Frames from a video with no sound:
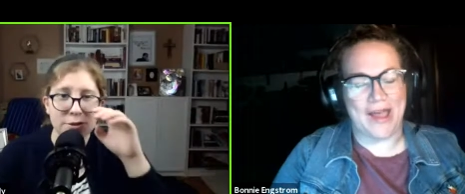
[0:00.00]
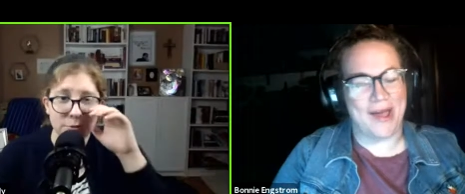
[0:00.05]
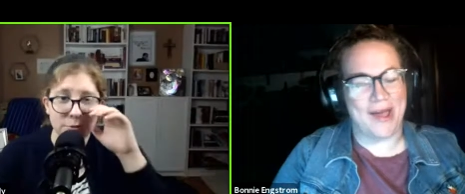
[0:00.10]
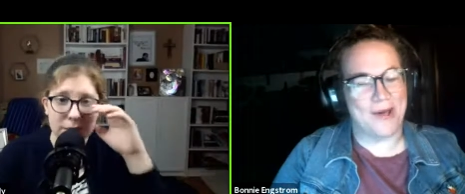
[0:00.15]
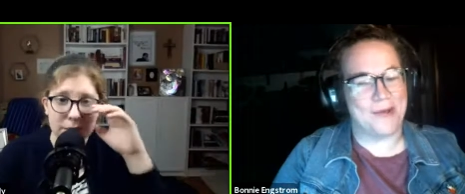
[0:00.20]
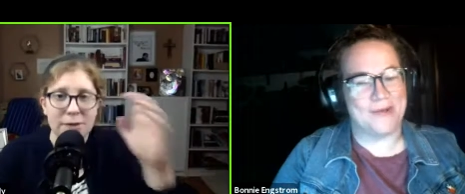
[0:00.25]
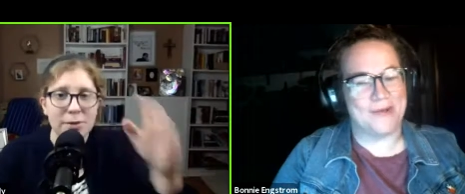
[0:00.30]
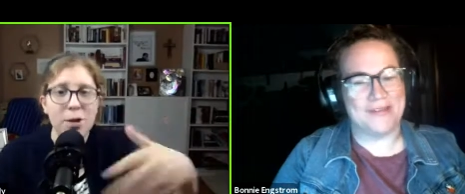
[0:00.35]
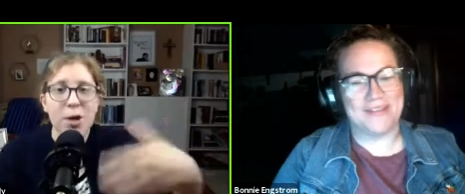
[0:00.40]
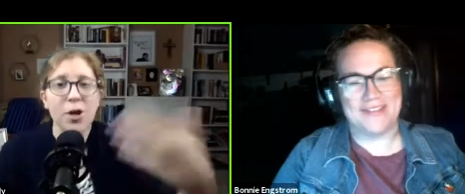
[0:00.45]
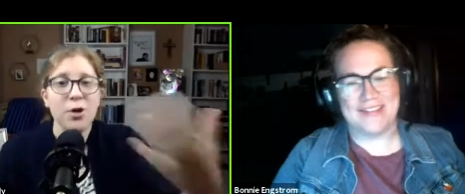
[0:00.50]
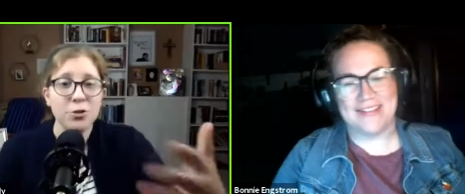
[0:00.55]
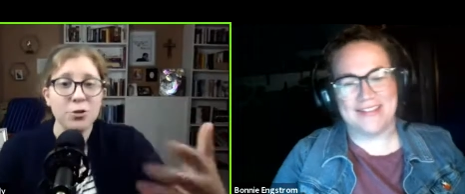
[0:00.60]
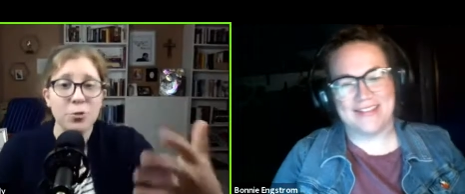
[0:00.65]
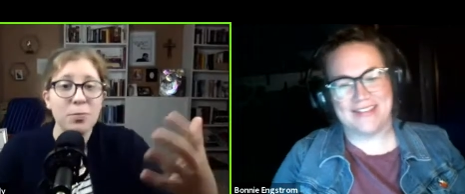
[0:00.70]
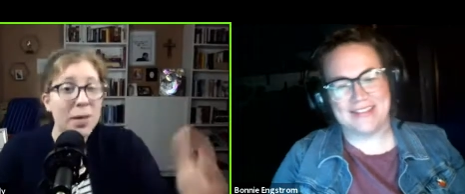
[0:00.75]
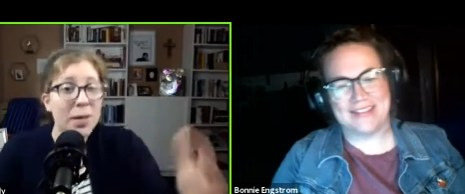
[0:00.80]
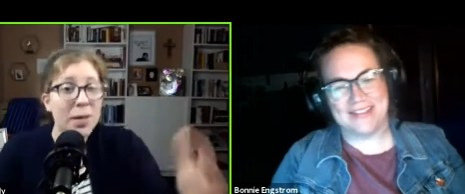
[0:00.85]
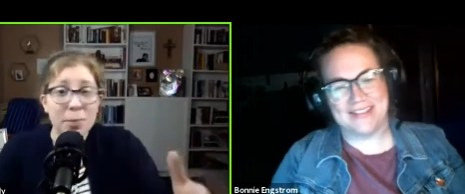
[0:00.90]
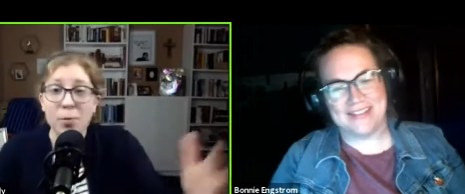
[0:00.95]
Speaker 1: So so
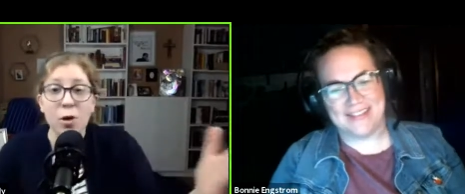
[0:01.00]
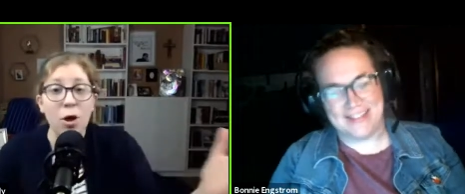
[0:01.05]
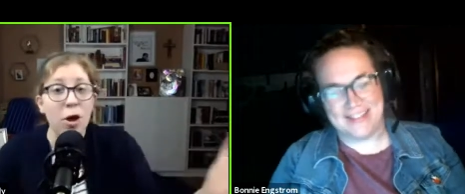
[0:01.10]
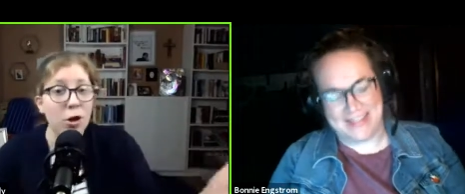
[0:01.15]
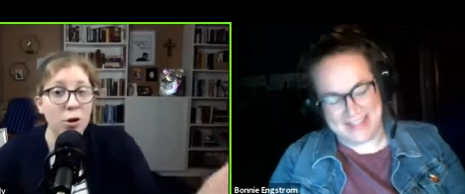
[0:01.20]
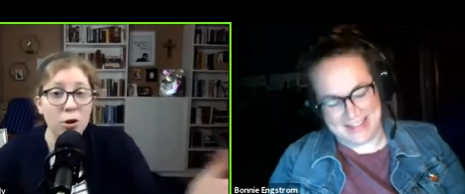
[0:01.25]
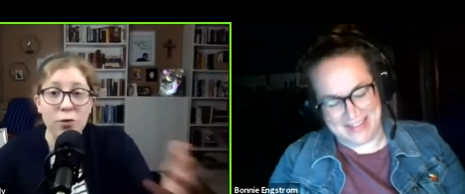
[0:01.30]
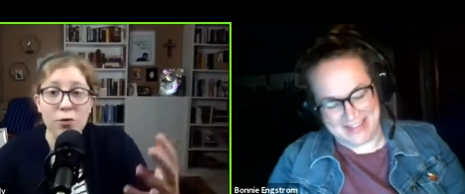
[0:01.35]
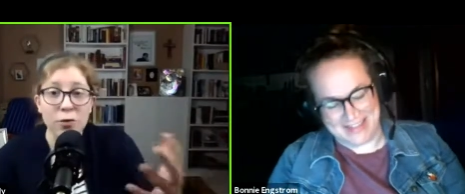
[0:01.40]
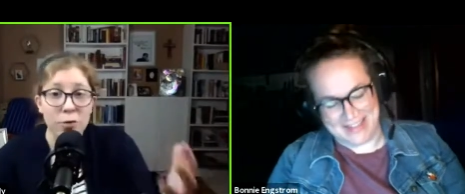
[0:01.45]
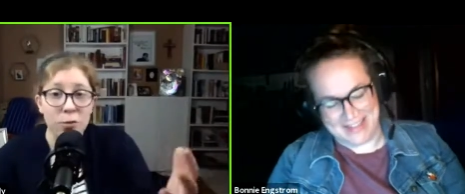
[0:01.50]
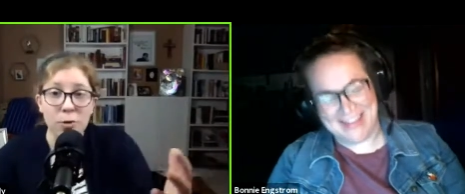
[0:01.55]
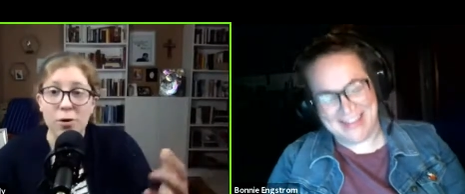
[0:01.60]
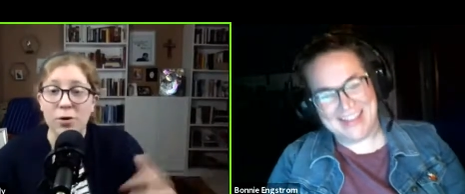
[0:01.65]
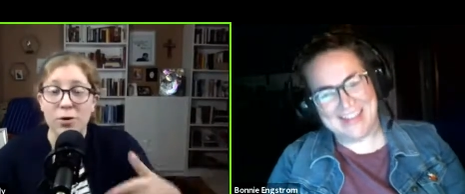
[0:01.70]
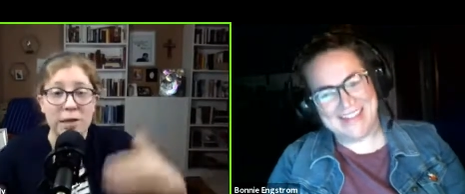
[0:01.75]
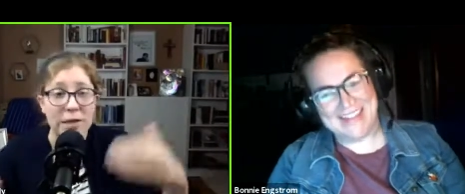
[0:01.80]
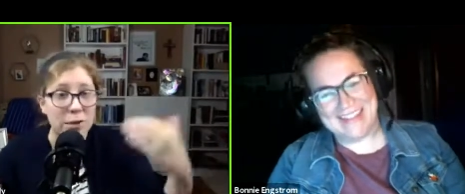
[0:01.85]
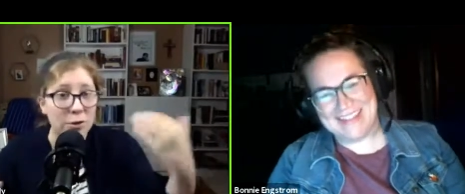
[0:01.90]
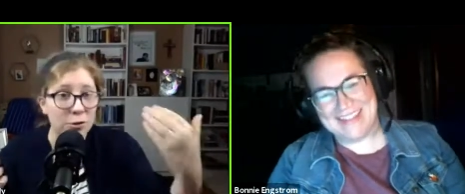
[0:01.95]
people all over the
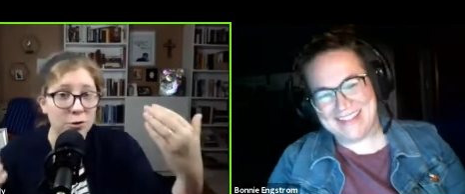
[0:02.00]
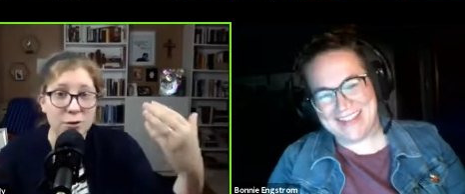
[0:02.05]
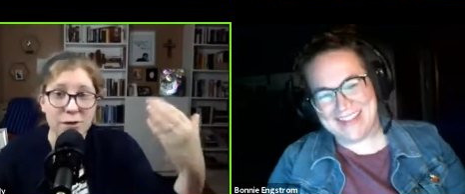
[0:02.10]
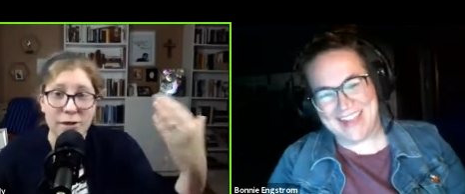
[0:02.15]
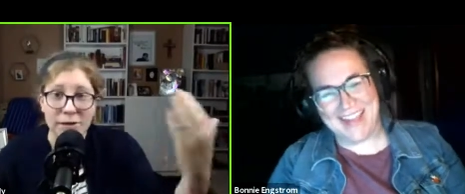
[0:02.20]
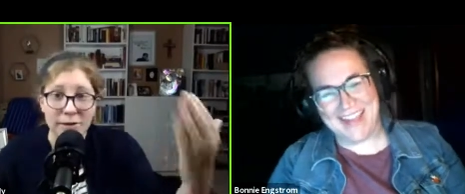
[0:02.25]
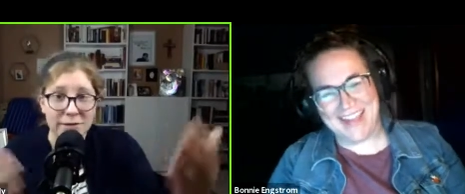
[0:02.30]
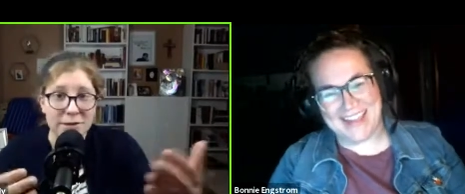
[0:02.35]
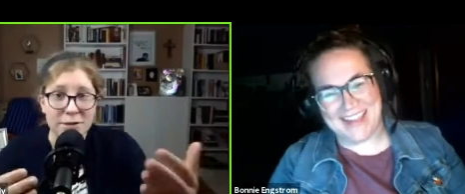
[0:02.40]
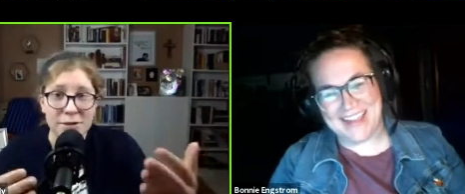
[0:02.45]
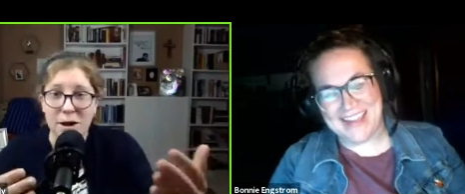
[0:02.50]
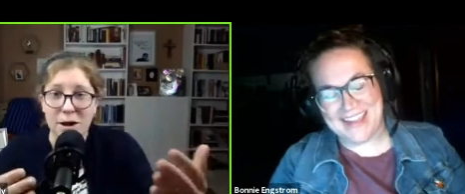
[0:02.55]
world, including yeah. this